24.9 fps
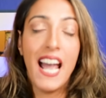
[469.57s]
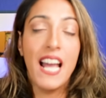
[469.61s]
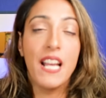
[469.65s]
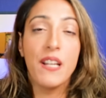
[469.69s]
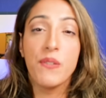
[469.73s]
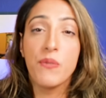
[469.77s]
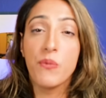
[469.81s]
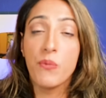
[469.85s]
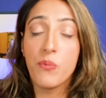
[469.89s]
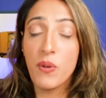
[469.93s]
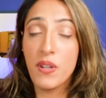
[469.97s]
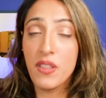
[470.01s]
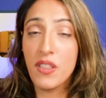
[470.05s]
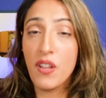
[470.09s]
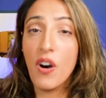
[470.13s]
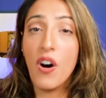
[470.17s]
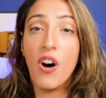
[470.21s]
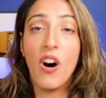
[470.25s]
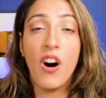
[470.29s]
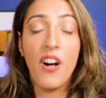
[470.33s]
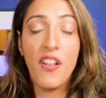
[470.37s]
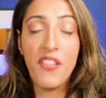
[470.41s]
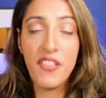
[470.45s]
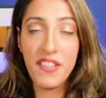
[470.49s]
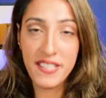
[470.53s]
And with
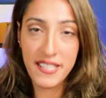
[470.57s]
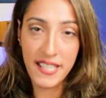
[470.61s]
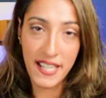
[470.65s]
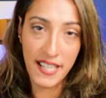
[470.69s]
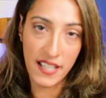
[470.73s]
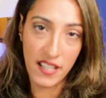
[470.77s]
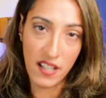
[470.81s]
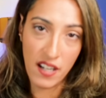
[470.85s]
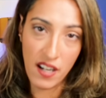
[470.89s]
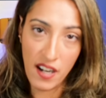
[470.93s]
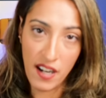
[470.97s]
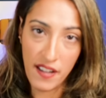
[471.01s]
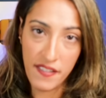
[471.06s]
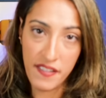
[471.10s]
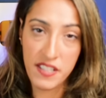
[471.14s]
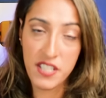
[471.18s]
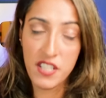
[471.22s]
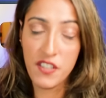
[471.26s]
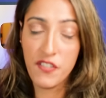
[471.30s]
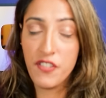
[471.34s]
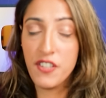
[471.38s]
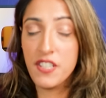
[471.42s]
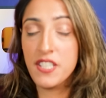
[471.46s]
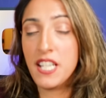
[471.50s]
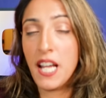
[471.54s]
all the data on the
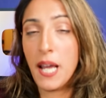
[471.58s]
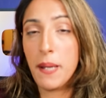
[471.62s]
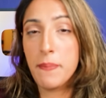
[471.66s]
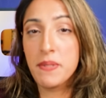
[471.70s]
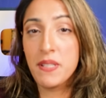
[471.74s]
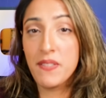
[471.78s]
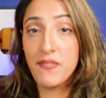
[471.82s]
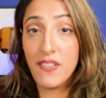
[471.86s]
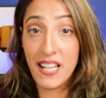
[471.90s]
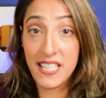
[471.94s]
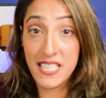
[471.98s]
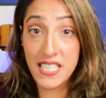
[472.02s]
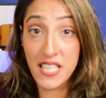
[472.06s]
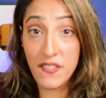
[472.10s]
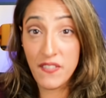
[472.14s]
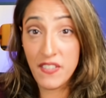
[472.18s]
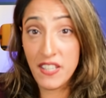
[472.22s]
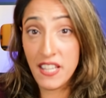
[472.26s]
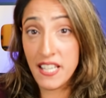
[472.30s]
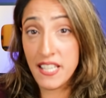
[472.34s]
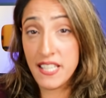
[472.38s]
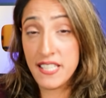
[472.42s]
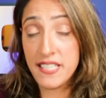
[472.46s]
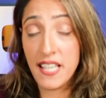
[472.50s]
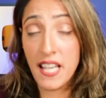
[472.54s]
different types of activity, they